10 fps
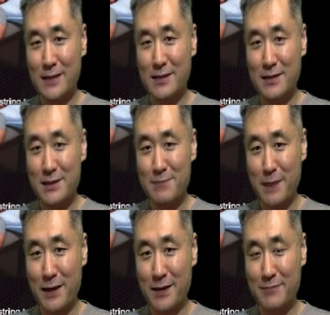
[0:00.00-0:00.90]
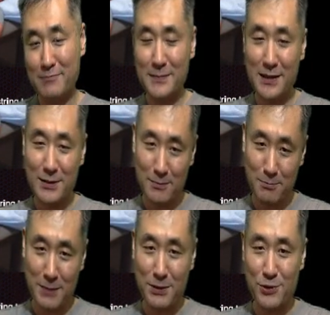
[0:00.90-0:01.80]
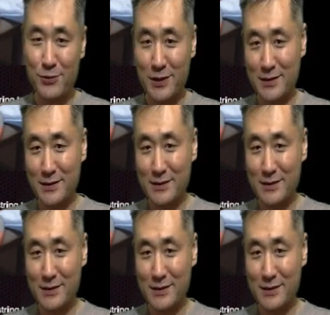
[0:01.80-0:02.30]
This pain maybe shooting.